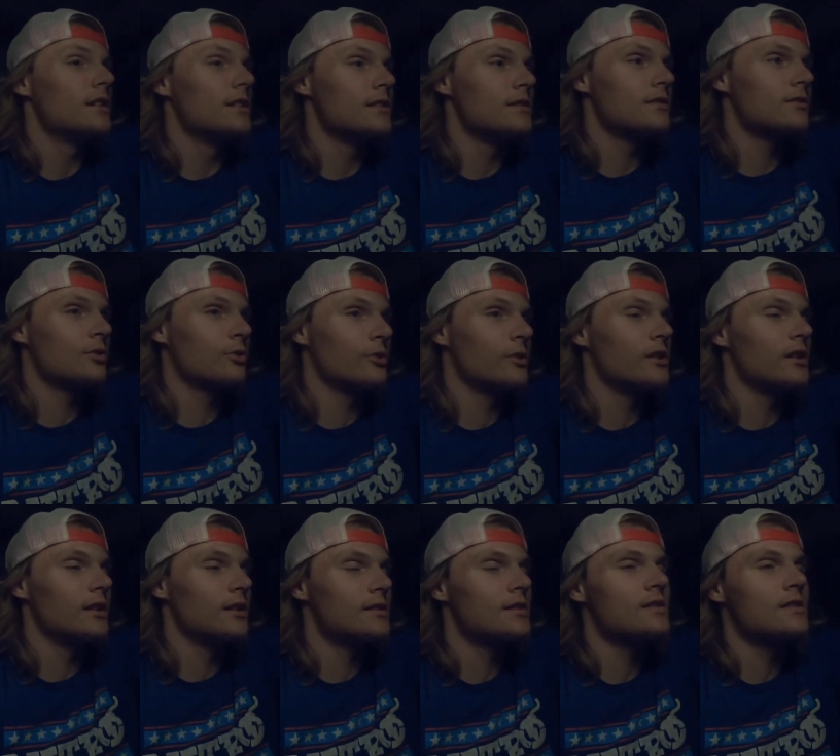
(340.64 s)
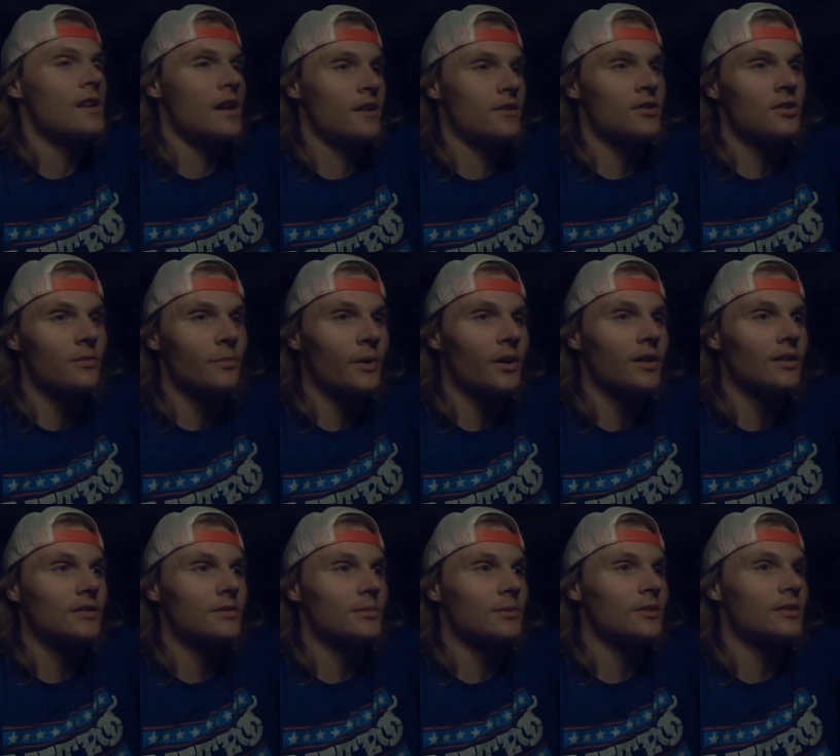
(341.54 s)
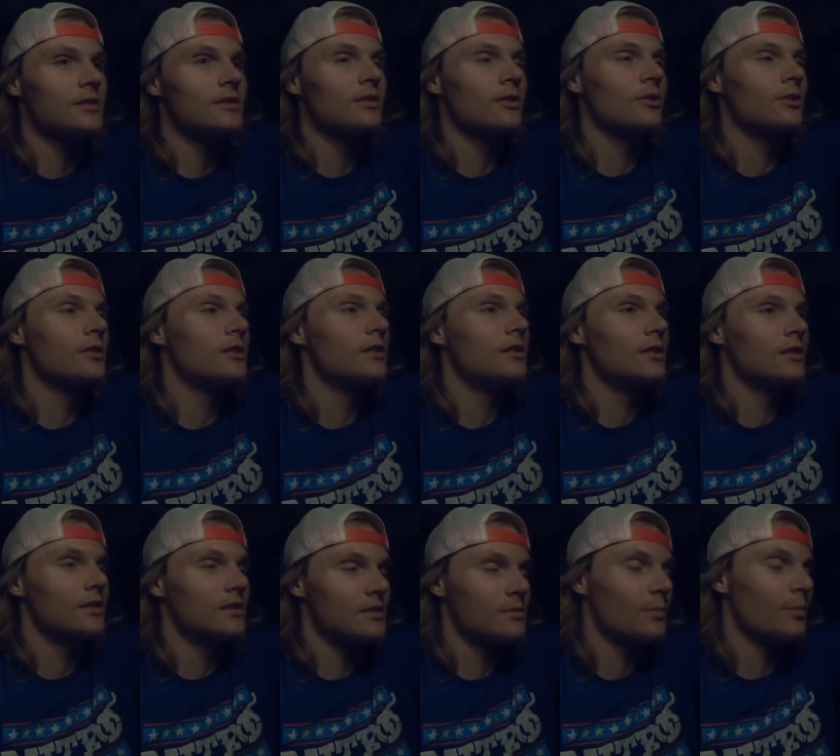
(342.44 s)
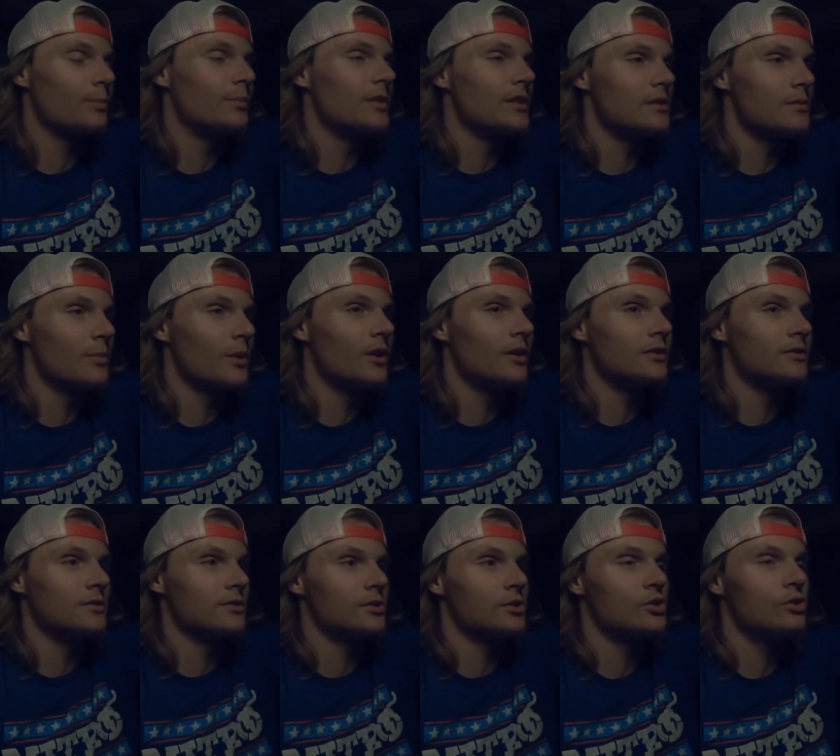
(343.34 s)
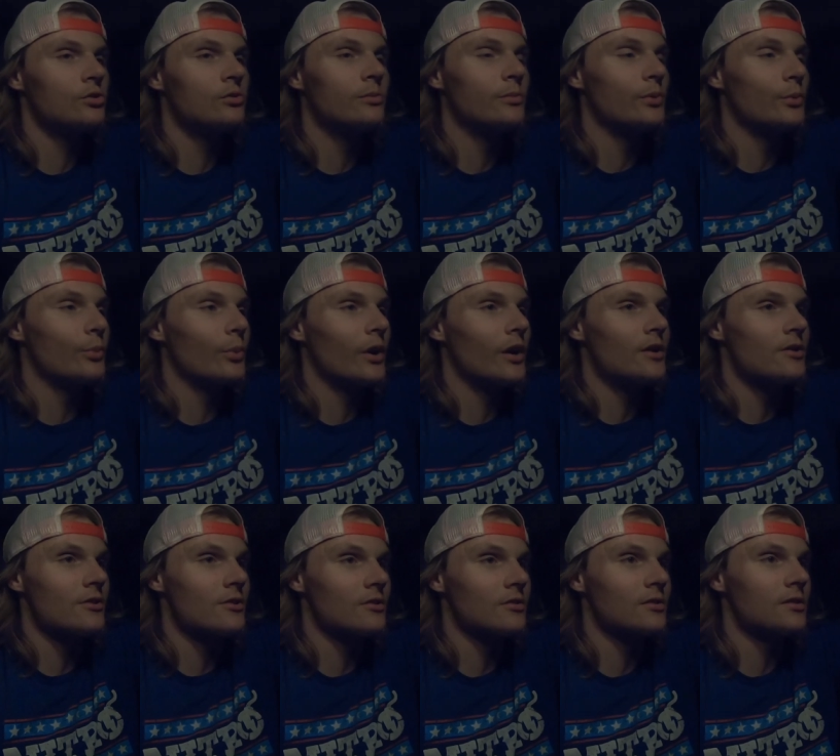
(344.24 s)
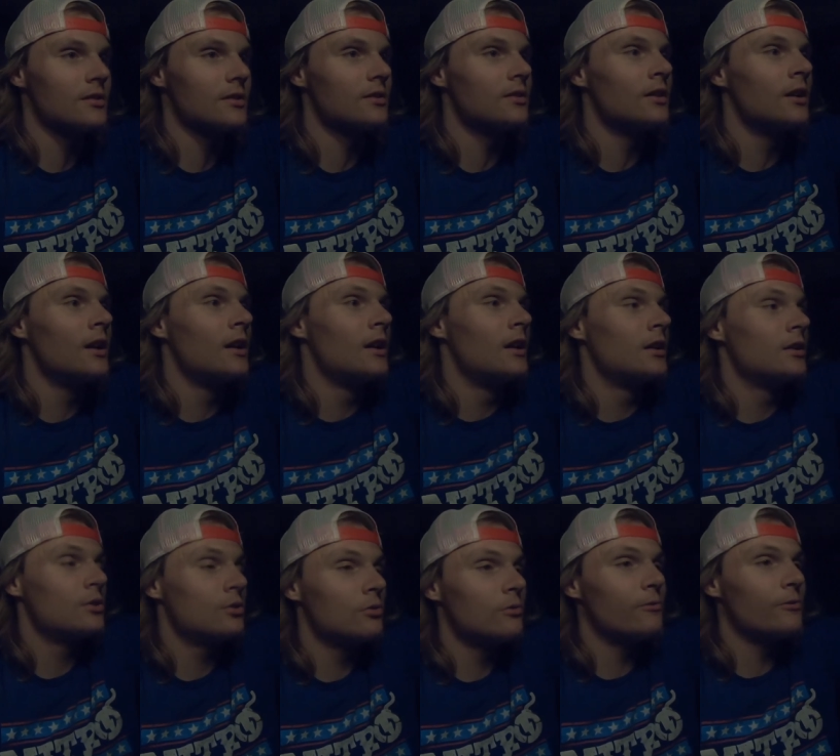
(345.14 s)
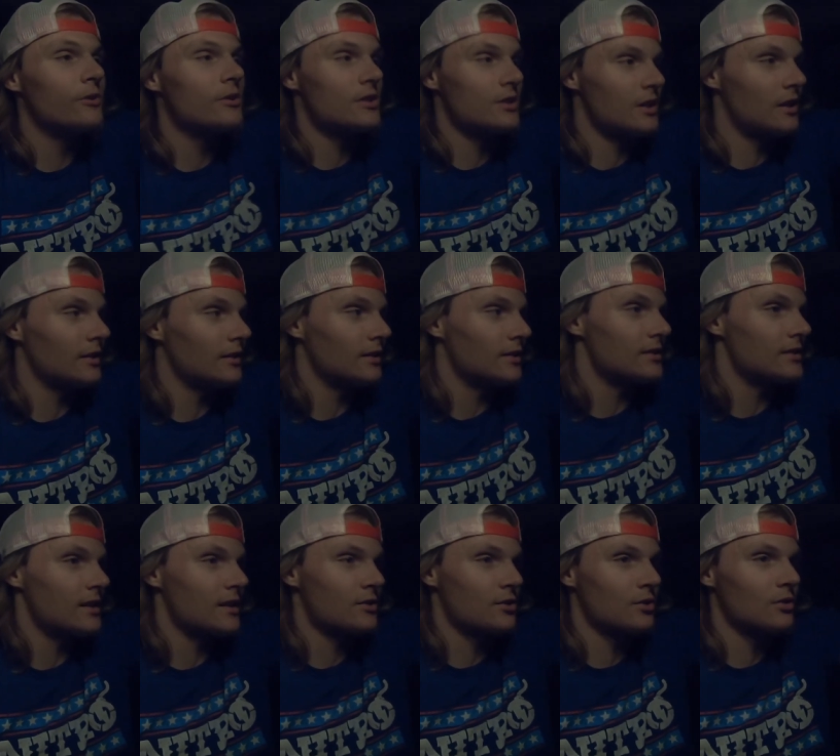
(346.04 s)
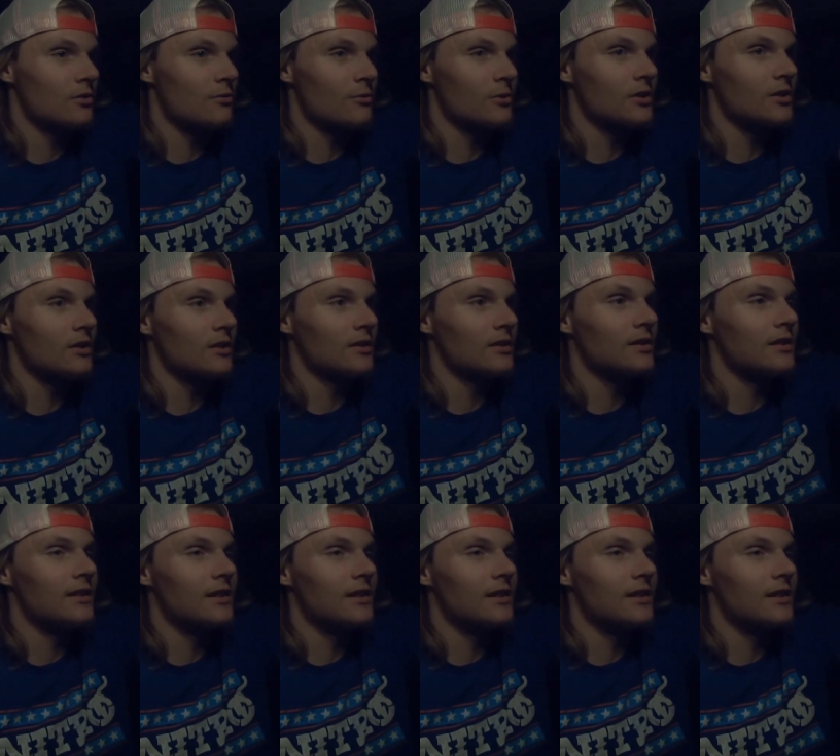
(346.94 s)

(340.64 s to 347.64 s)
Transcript: this creek, it's attached to ponds, but this creek and this, these ponds are super pressured. So two fish out there is actually a really good